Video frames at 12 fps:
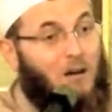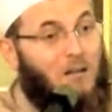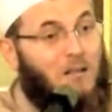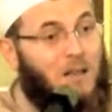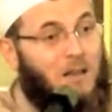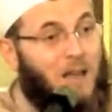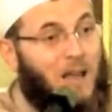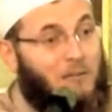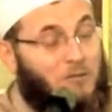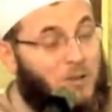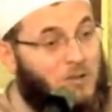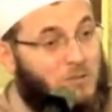On the day
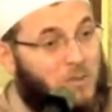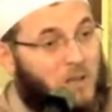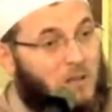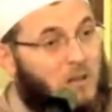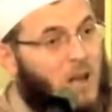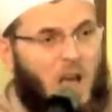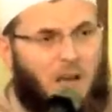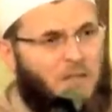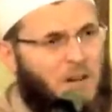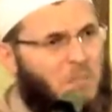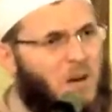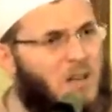of judgment,
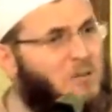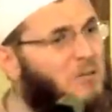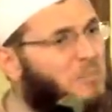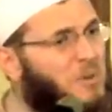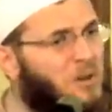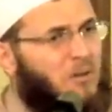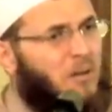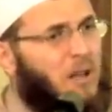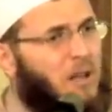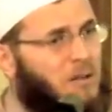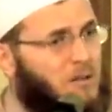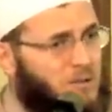everybody would be
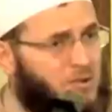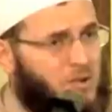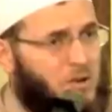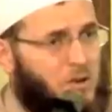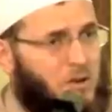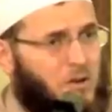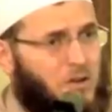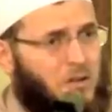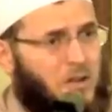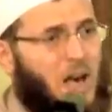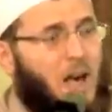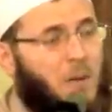only concerned
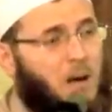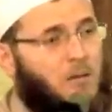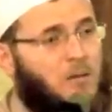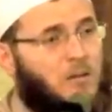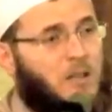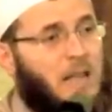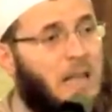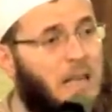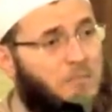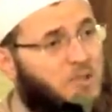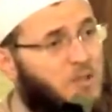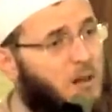about
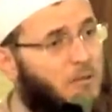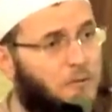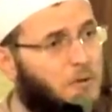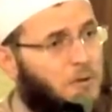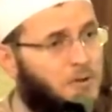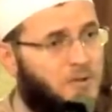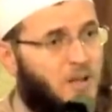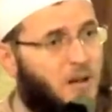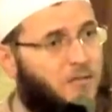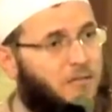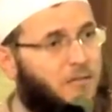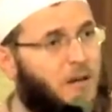himself or
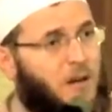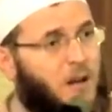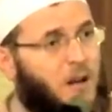herself